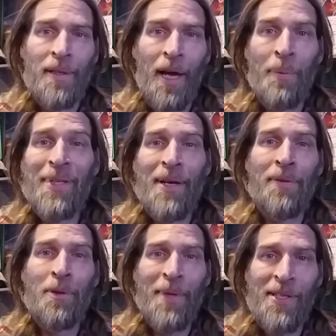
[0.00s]
I went down
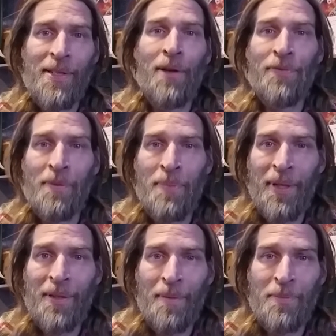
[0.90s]
there myself and
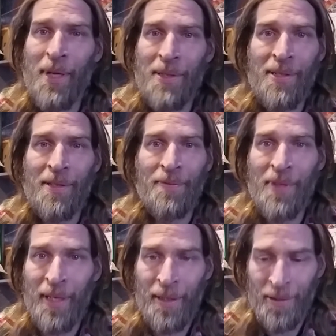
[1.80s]
picked up dozens of
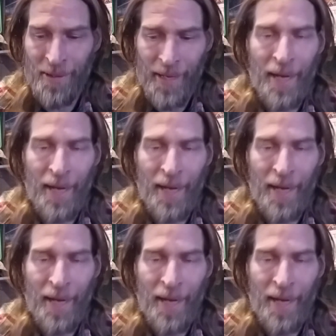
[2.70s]
needles